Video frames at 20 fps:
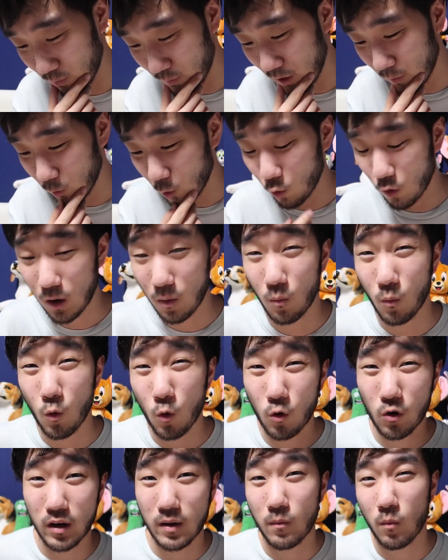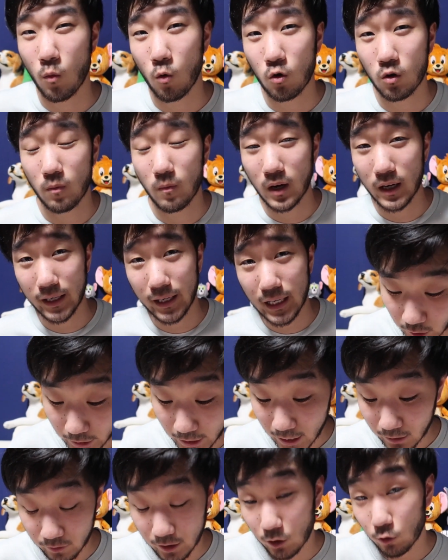People want more and more money. But
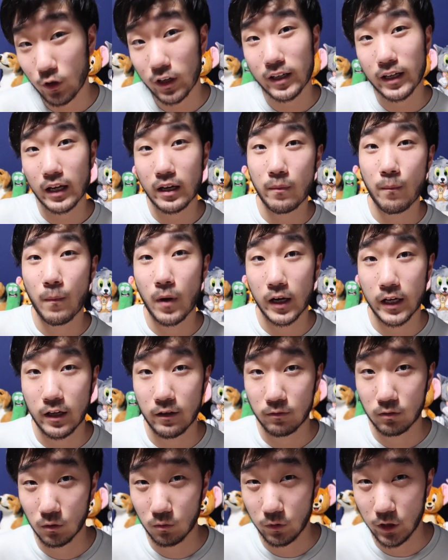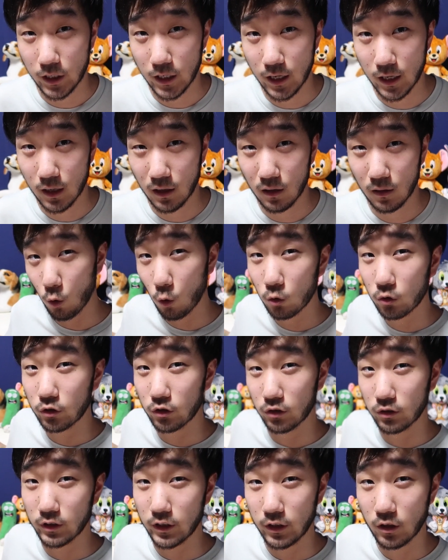yeah, they're already getting money from the
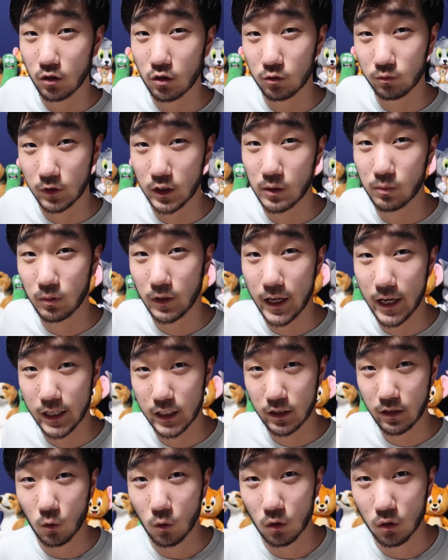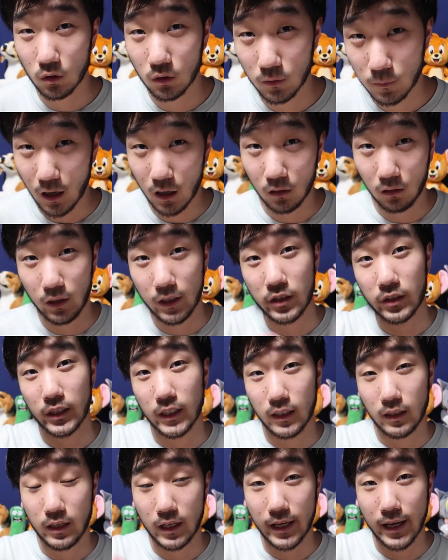owner, of this place for
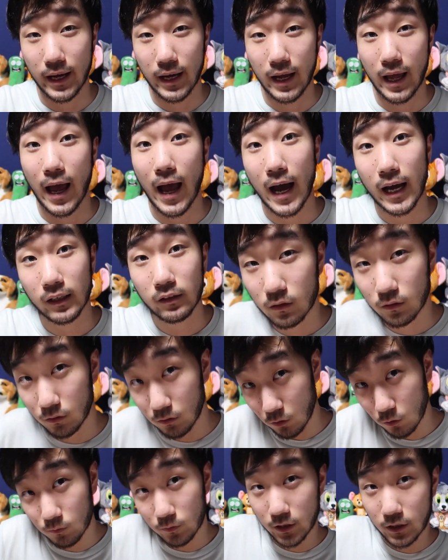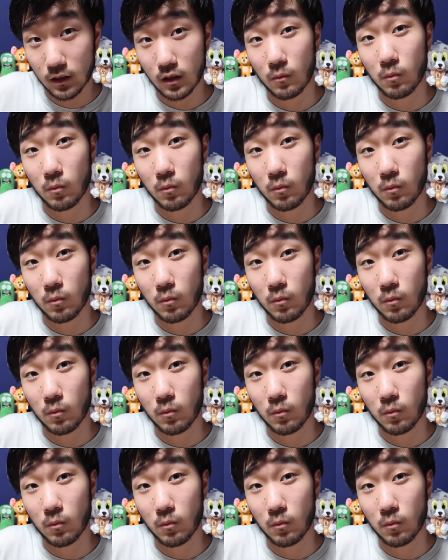listing the ad of the